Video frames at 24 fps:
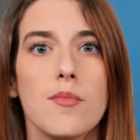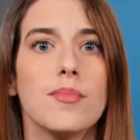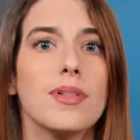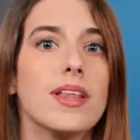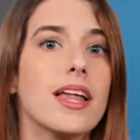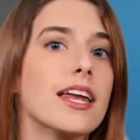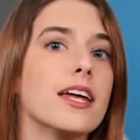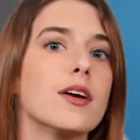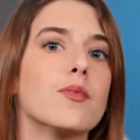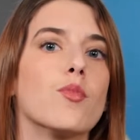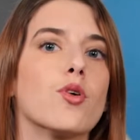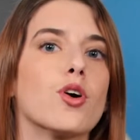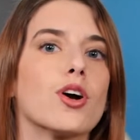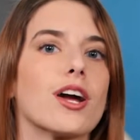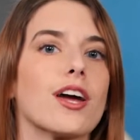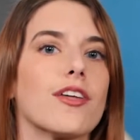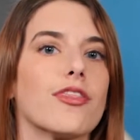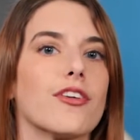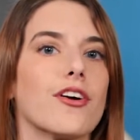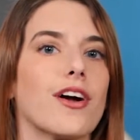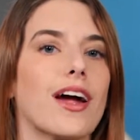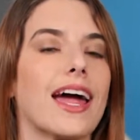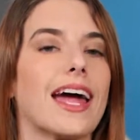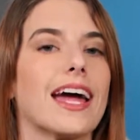Plenty more get
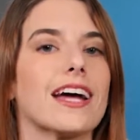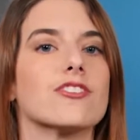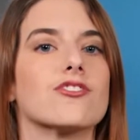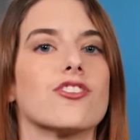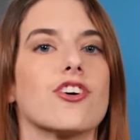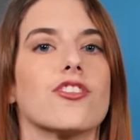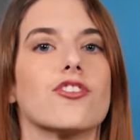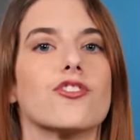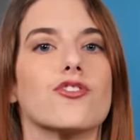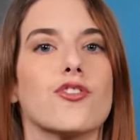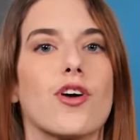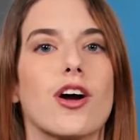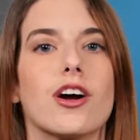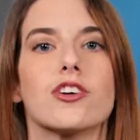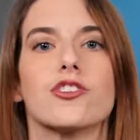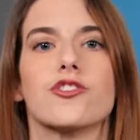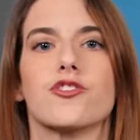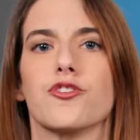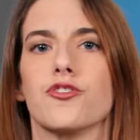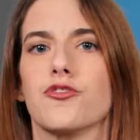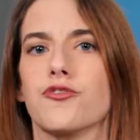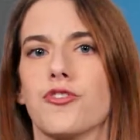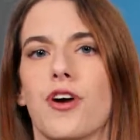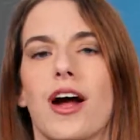their hands on the drugs
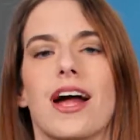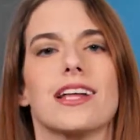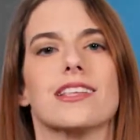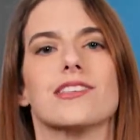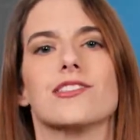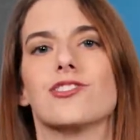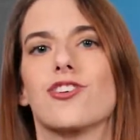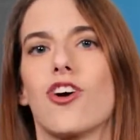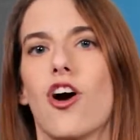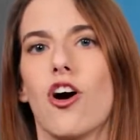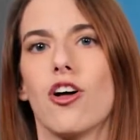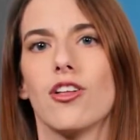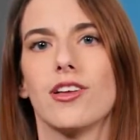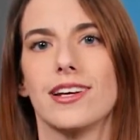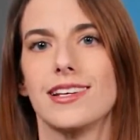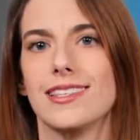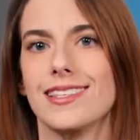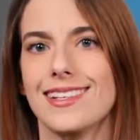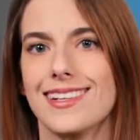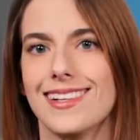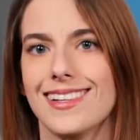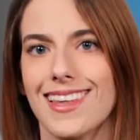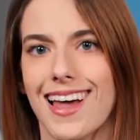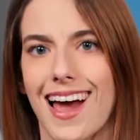through friends, colleagues,
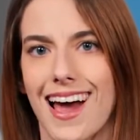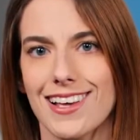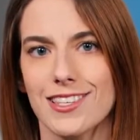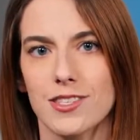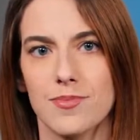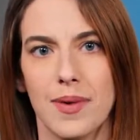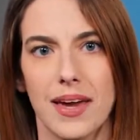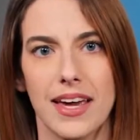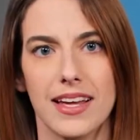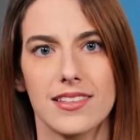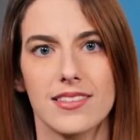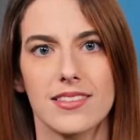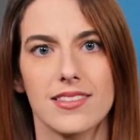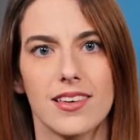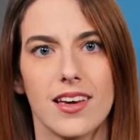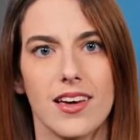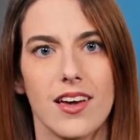and classmates.